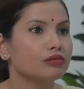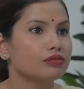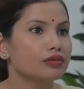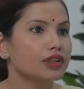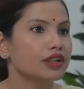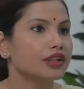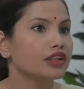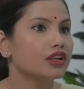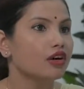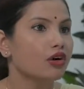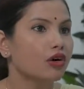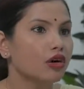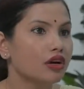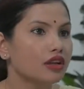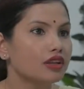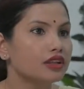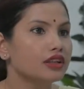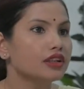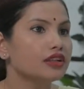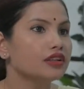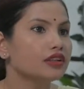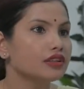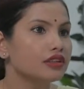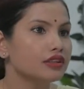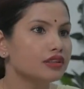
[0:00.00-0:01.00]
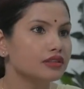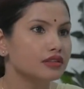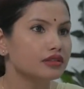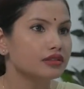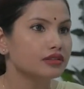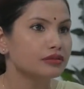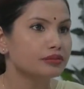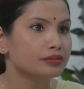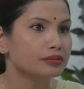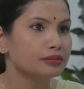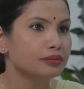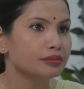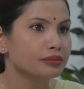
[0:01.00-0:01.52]
in all the
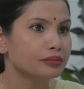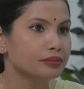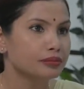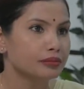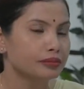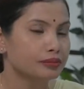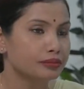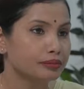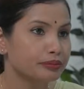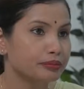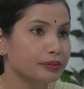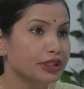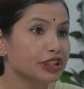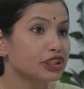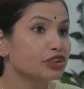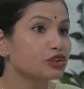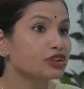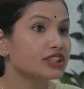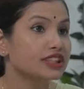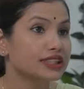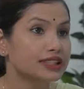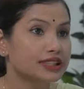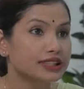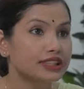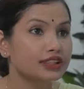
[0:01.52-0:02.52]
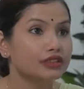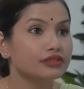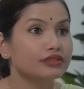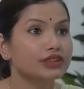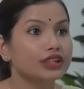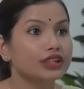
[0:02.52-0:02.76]
metro cities we